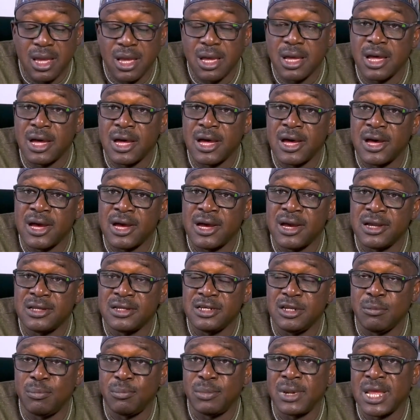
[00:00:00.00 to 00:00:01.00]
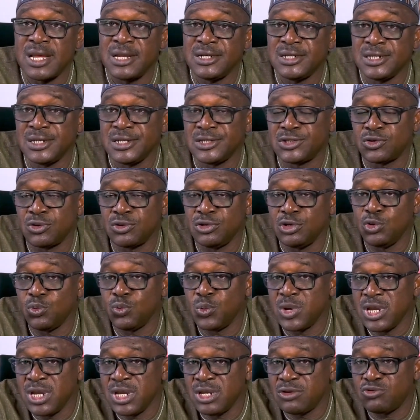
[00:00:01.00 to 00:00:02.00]
The plan is on the
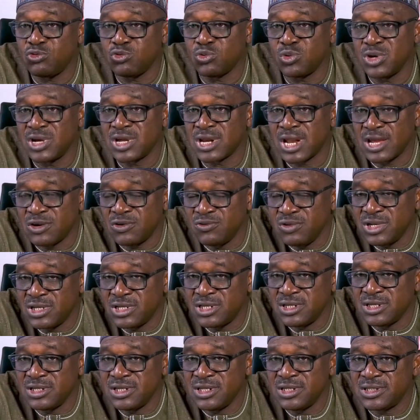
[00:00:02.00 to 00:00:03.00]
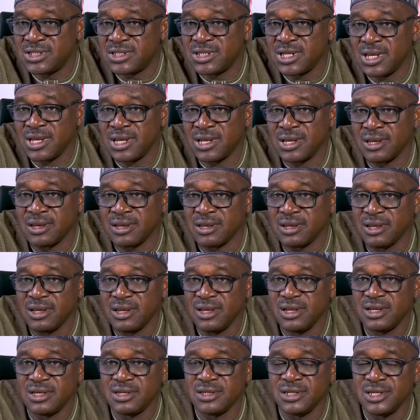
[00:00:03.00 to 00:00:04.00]
way to graduate
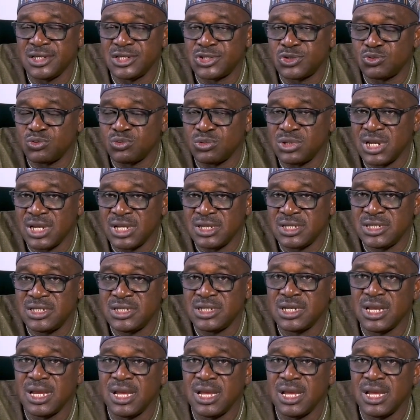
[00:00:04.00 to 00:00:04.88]
these students,